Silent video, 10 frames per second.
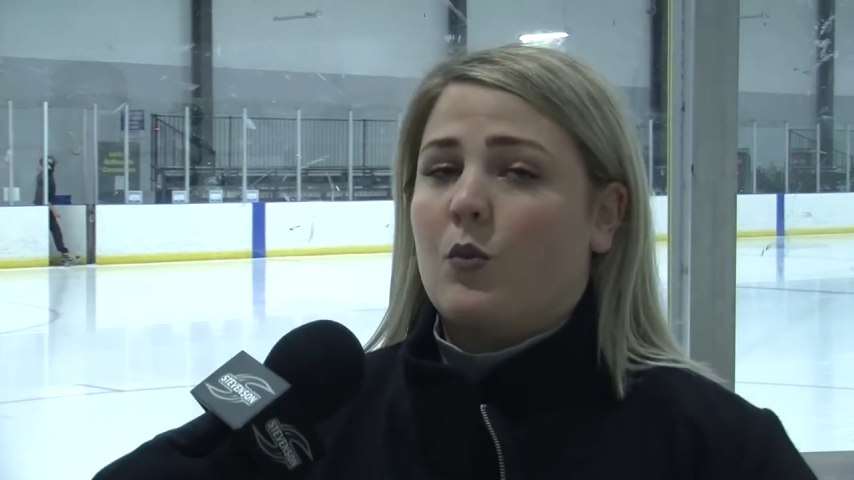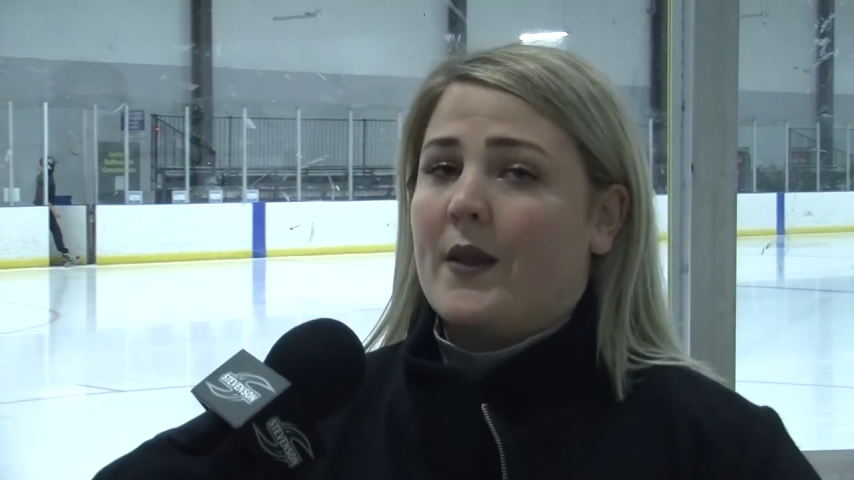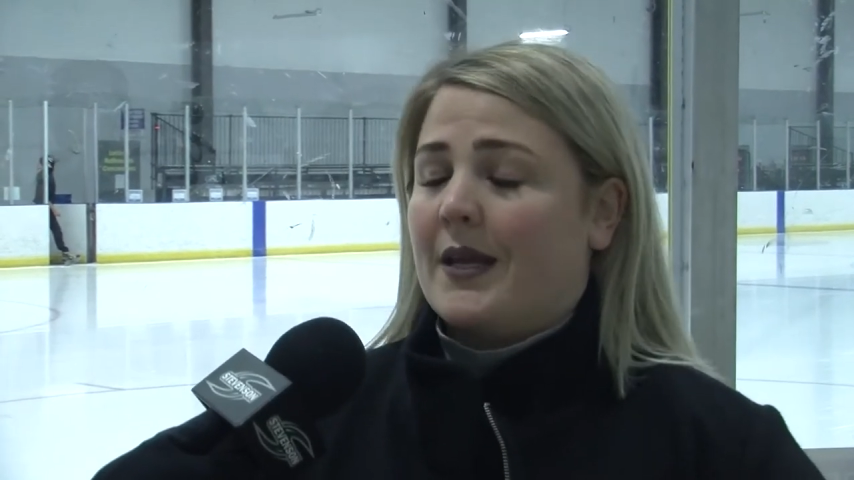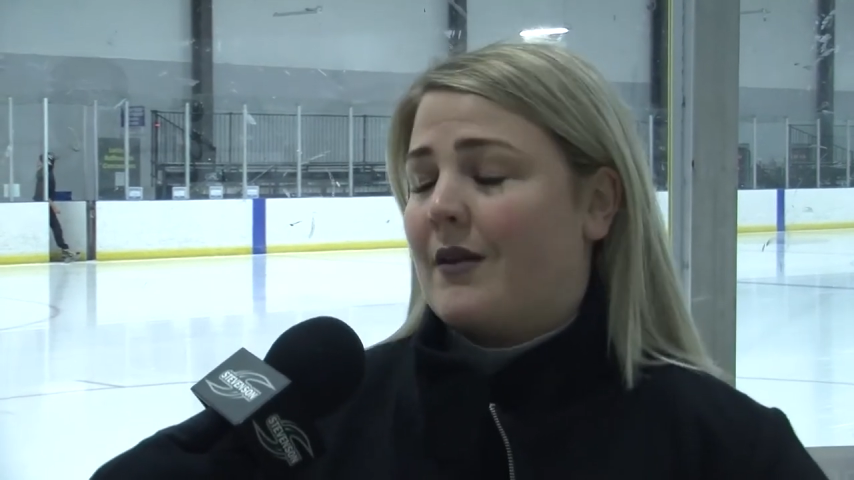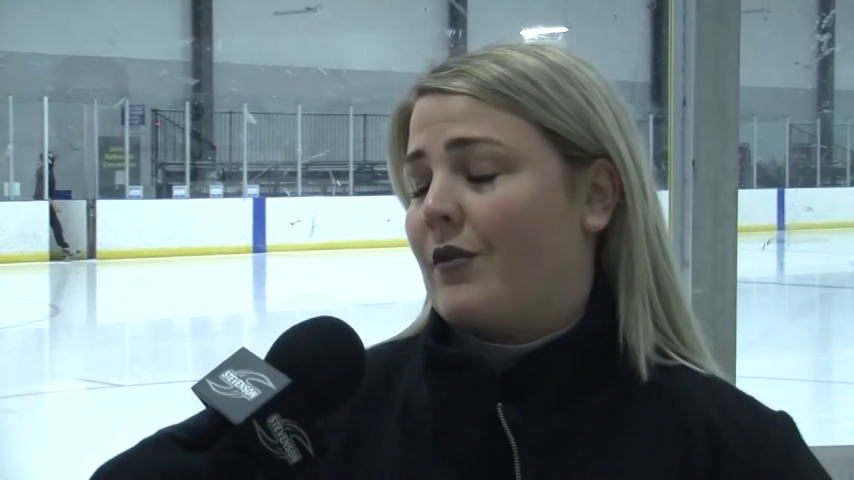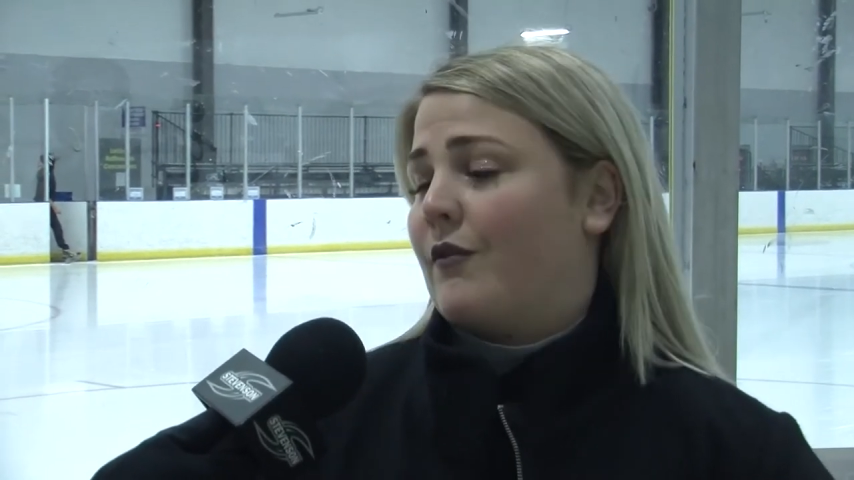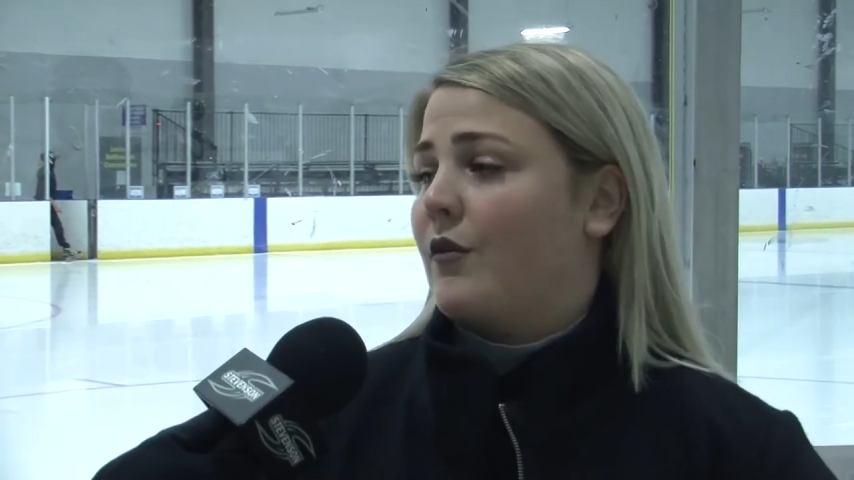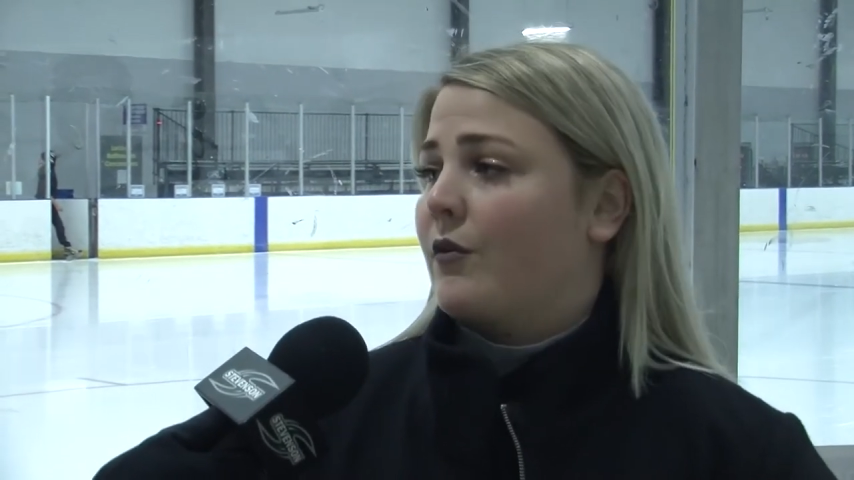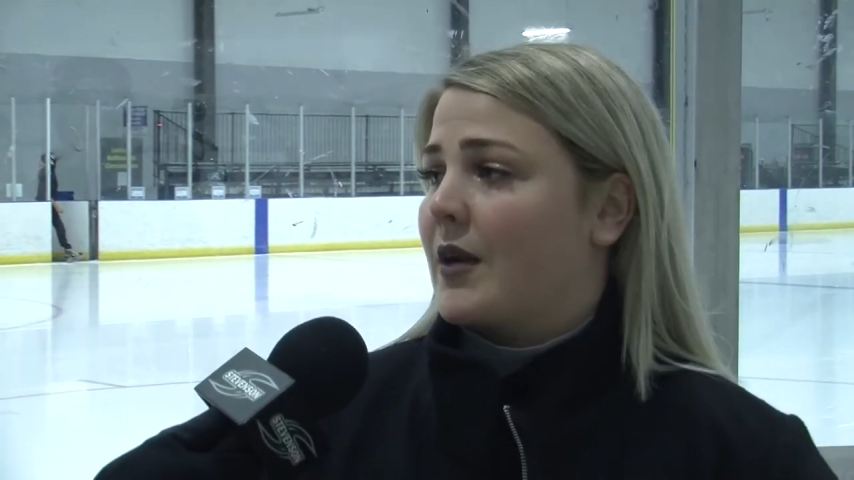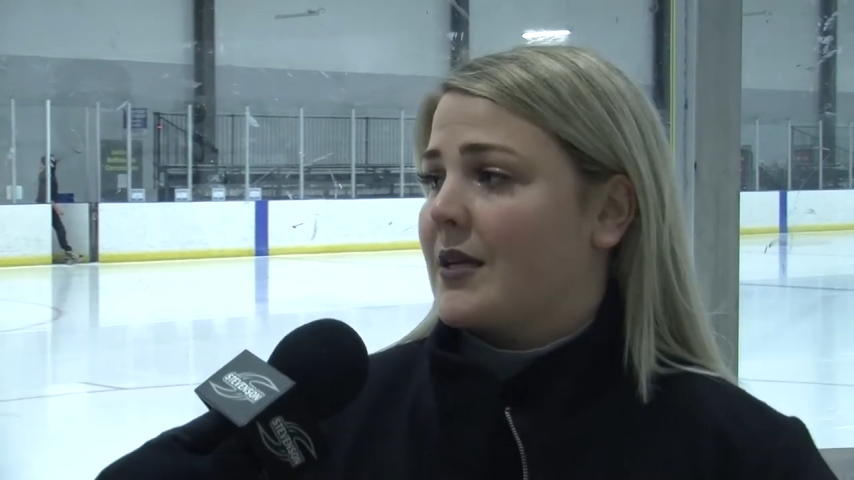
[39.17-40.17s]
winning every
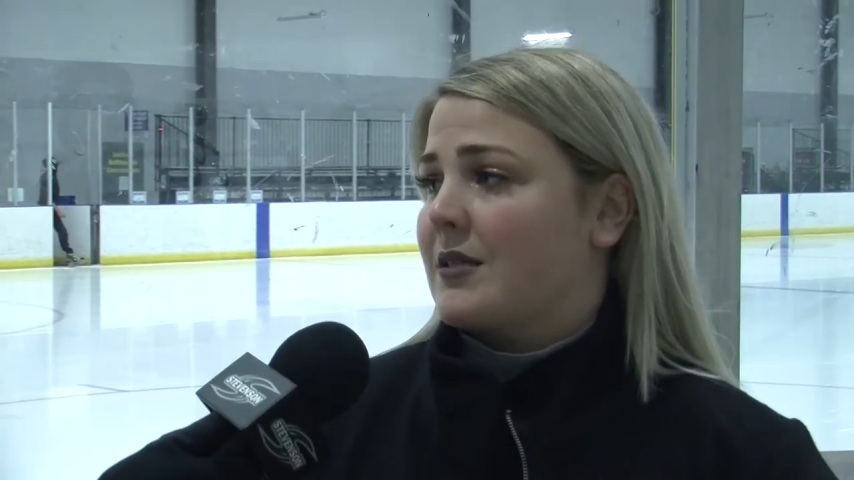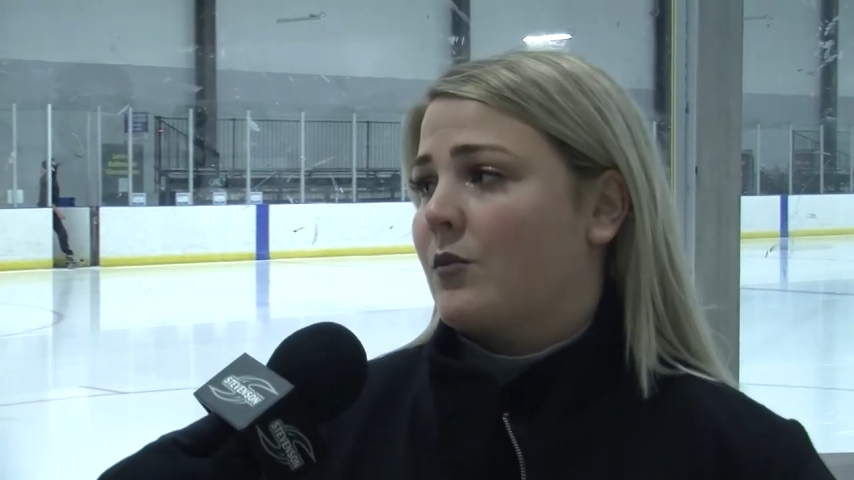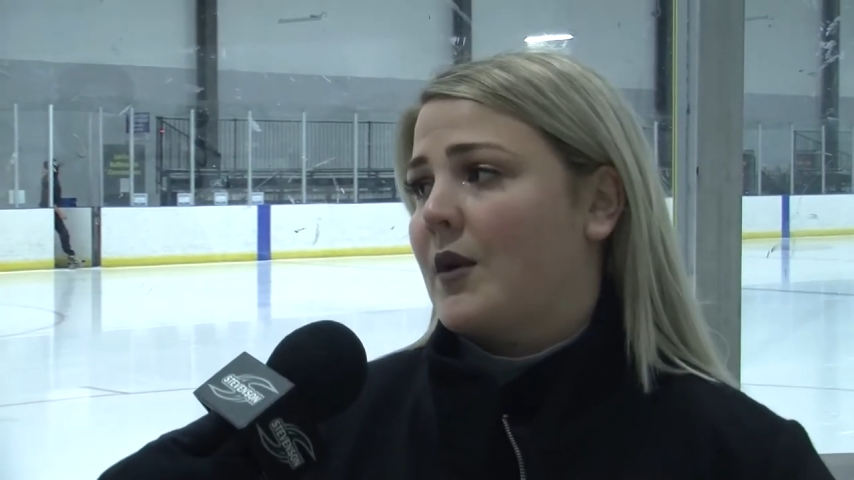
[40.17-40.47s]
foot race,